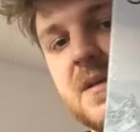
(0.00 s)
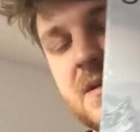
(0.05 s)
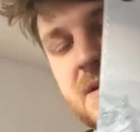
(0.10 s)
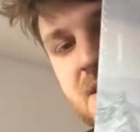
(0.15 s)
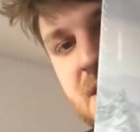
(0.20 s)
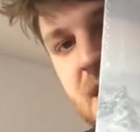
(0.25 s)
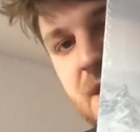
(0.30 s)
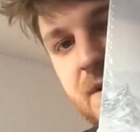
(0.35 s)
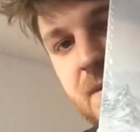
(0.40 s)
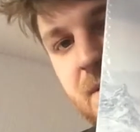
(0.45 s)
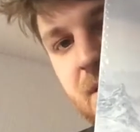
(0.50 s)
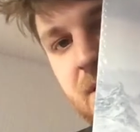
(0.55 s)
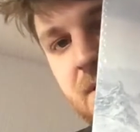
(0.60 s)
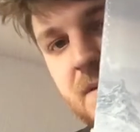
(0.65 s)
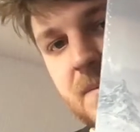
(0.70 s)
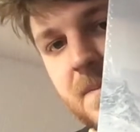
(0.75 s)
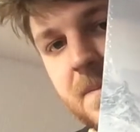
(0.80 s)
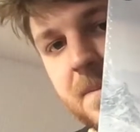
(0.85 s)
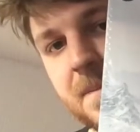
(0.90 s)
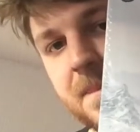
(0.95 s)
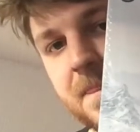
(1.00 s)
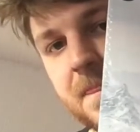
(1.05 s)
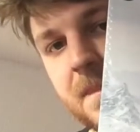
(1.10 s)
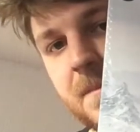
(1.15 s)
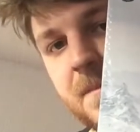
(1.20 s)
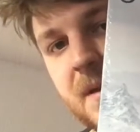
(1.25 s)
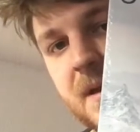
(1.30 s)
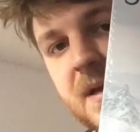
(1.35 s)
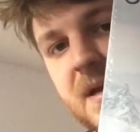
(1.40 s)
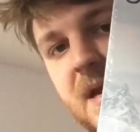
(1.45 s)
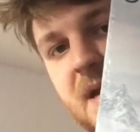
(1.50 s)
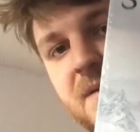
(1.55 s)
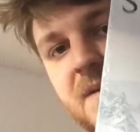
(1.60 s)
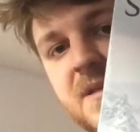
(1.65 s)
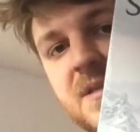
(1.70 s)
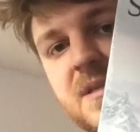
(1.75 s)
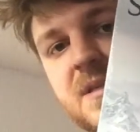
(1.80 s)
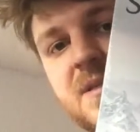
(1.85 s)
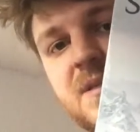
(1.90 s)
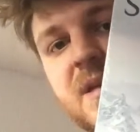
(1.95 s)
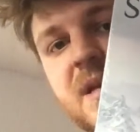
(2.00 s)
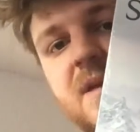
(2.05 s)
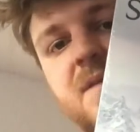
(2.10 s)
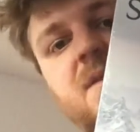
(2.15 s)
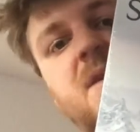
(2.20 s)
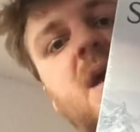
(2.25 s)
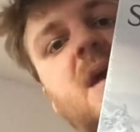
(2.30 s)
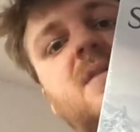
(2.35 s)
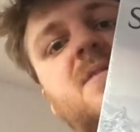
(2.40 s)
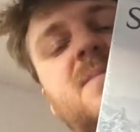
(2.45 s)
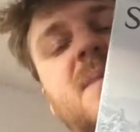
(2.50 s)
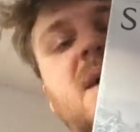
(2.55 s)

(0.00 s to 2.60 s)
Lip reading: desirable. But yeah, this is like the next